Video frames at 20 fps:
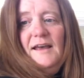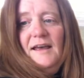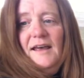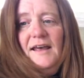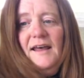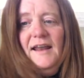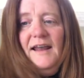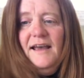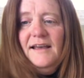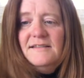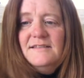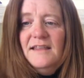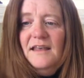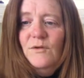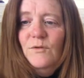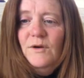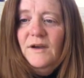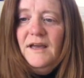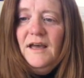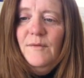And as they
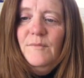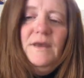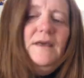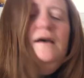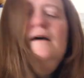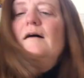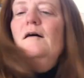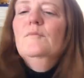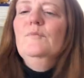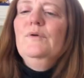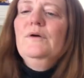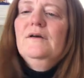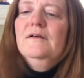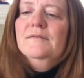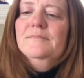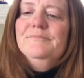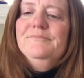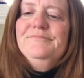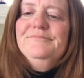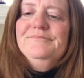were coming up,
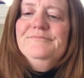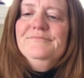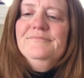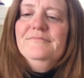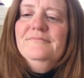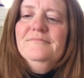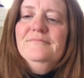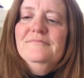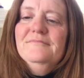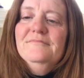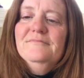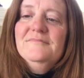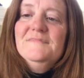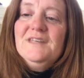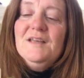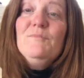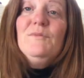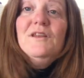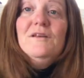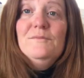
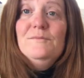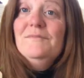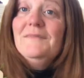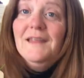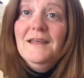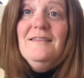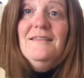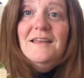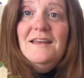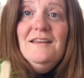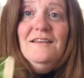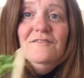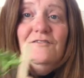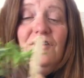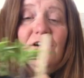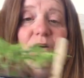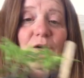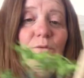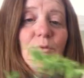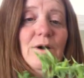some of them, they did
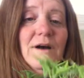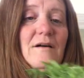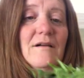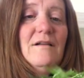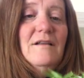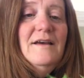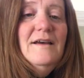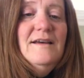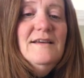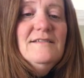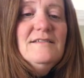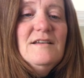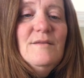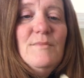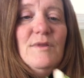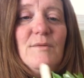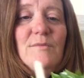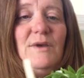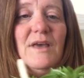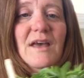very well. Some
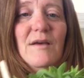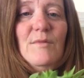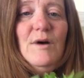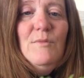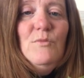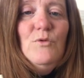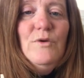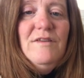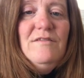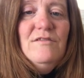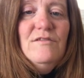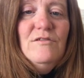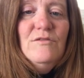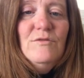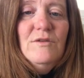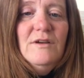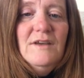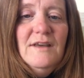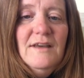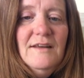of them came up with
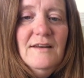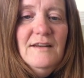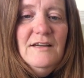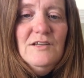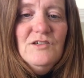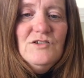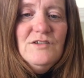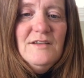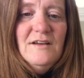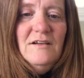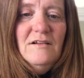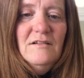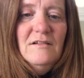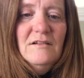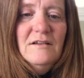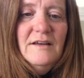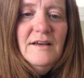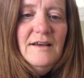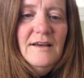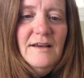3 in each cell.
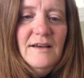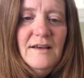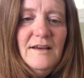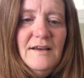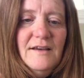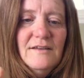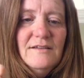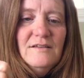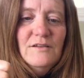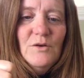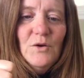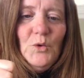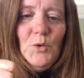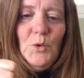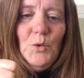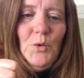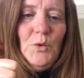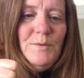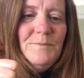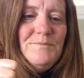
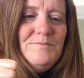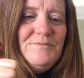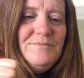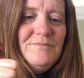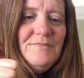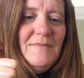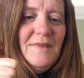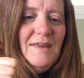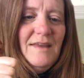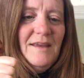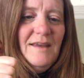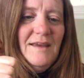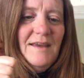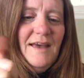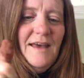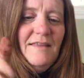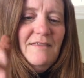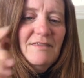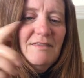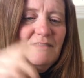So
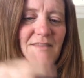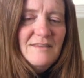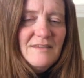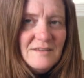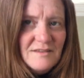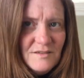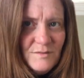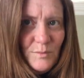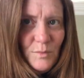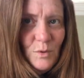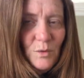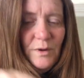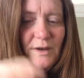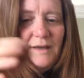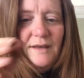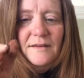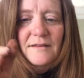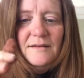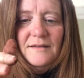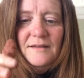at this
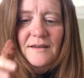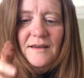point,